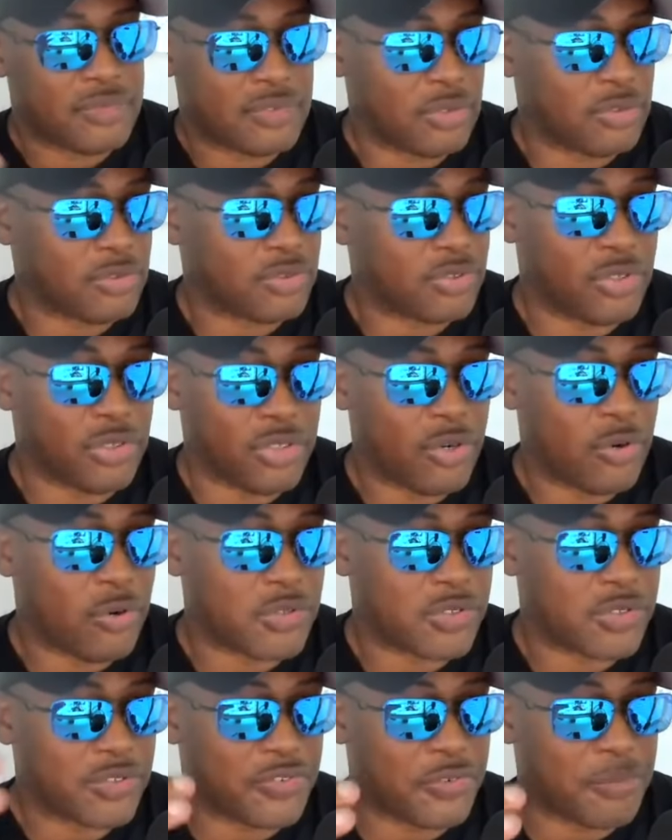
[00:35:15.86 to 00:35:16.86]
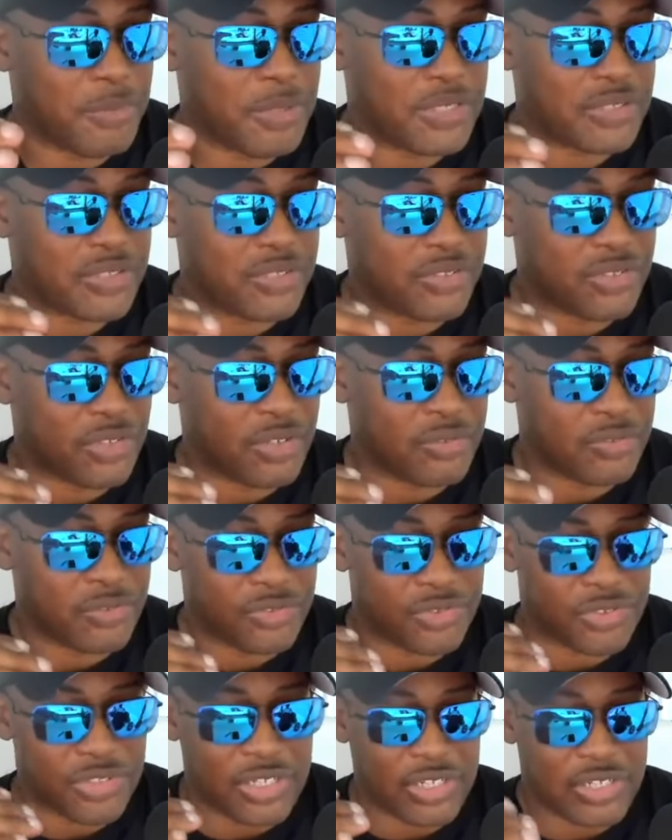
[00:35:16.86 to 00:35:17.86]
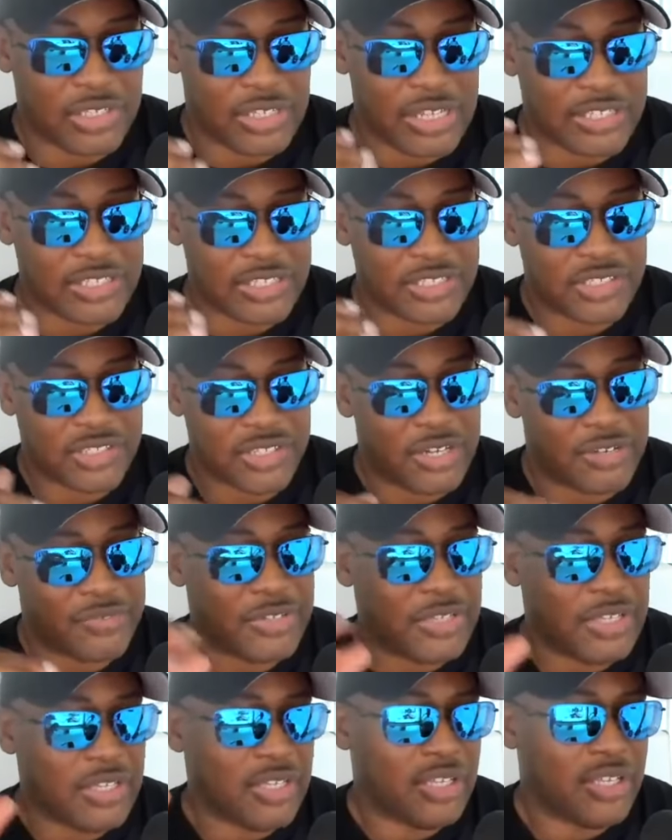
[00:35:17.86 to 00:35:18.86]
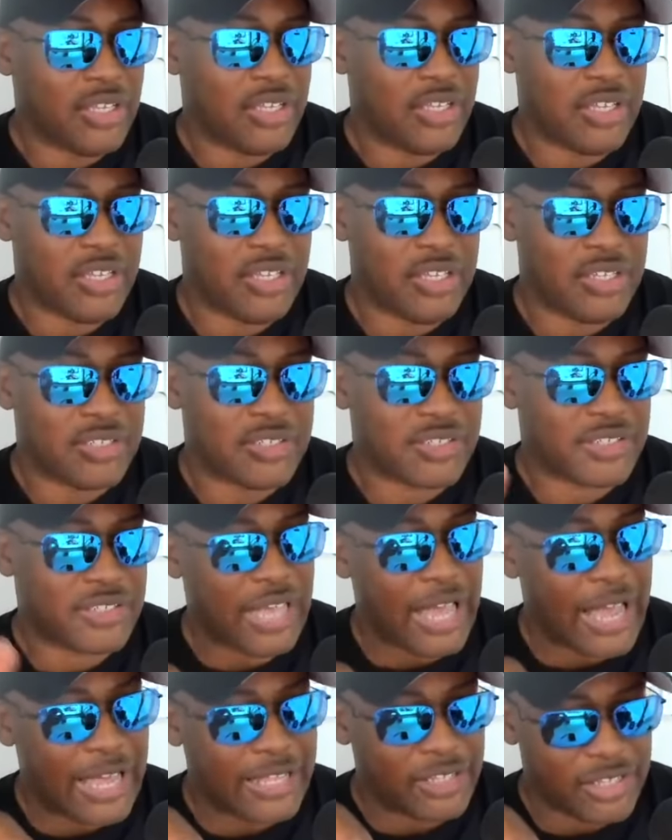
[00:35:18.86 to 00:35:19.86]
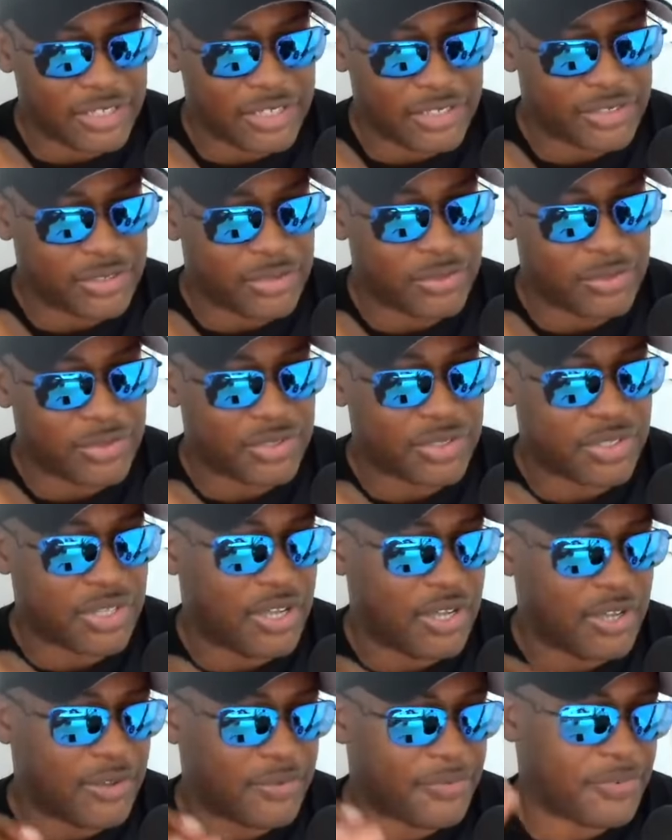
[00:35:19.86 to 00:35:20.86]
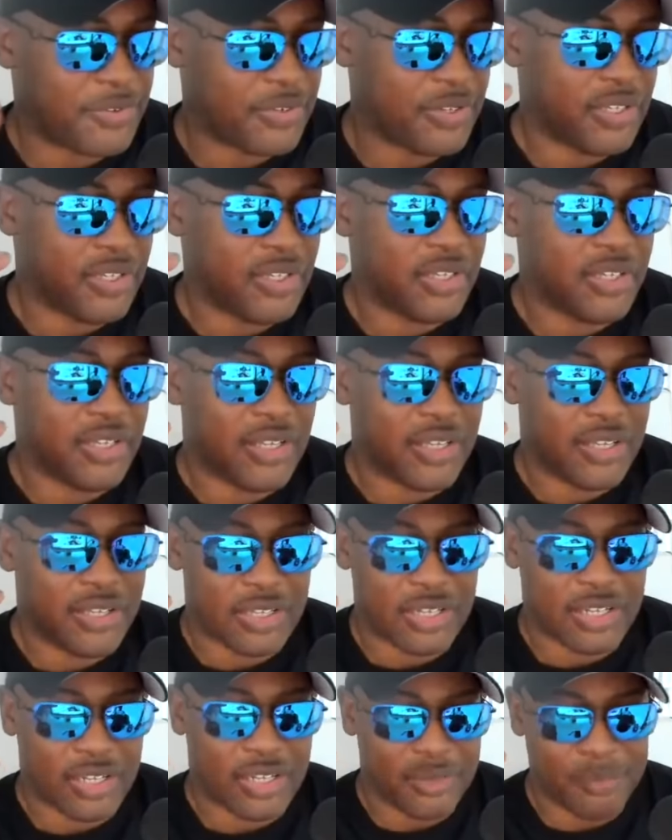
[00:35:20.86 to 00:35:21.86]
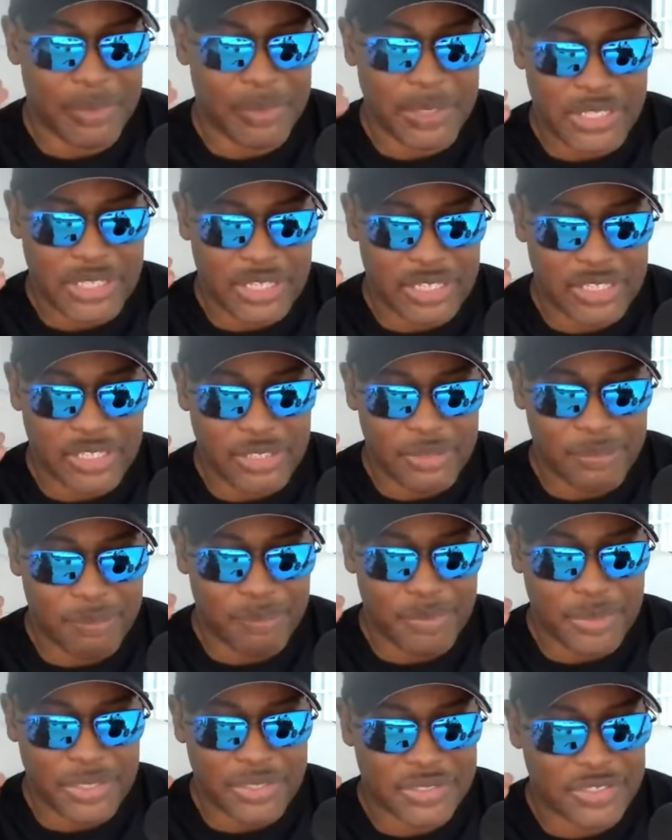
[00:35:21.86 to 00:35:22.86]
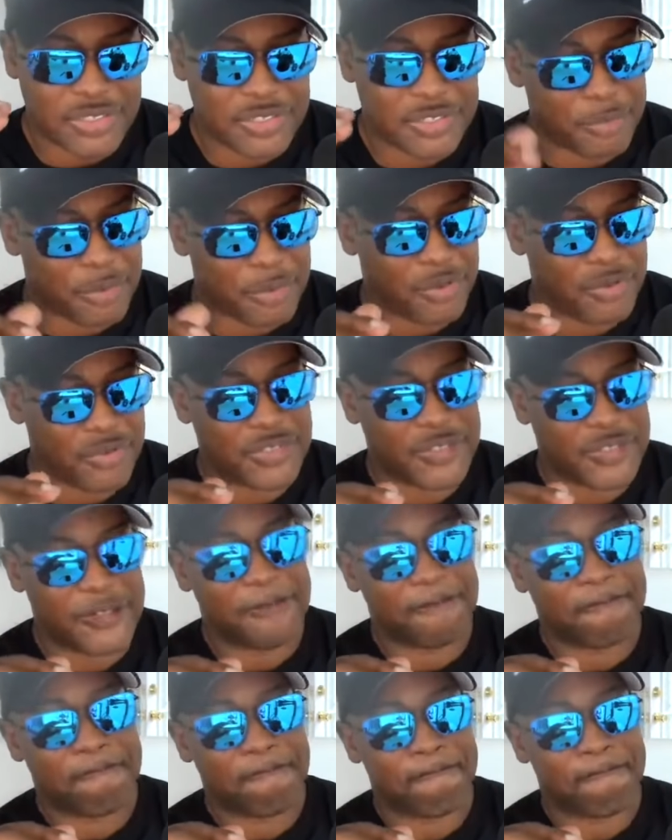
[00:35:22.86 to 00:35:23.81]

Those are only courses for business owners. A lot of this stuff is side hustle stuff, beginning business person.